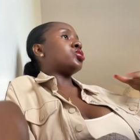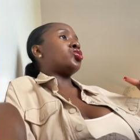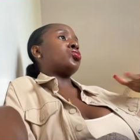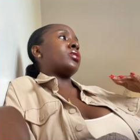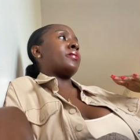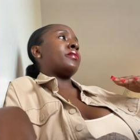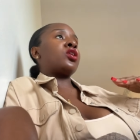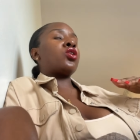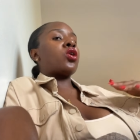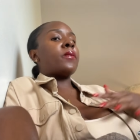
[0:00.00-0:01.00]
do my
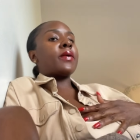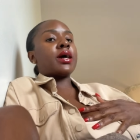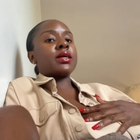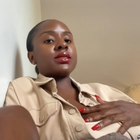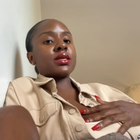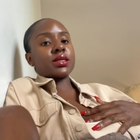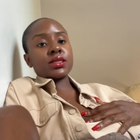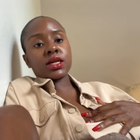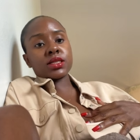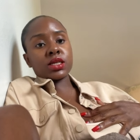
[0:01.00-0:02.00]
makeup, and get
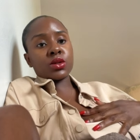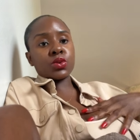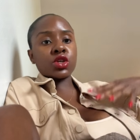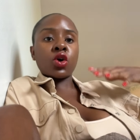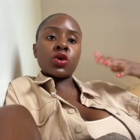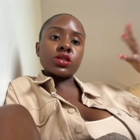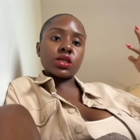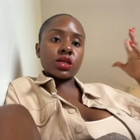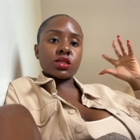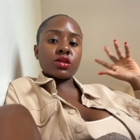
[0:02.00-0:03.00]
started with
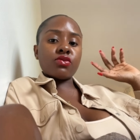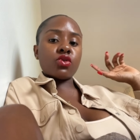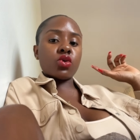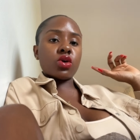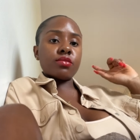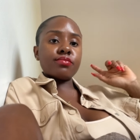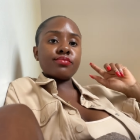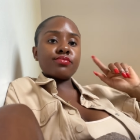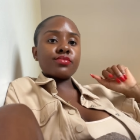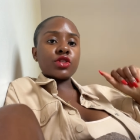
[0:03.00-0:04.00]
content for
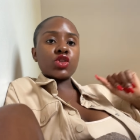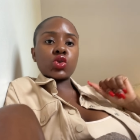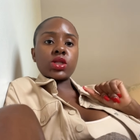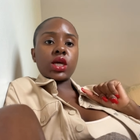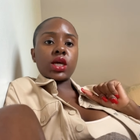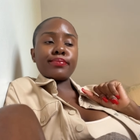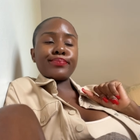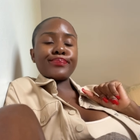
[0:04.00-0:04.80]
today.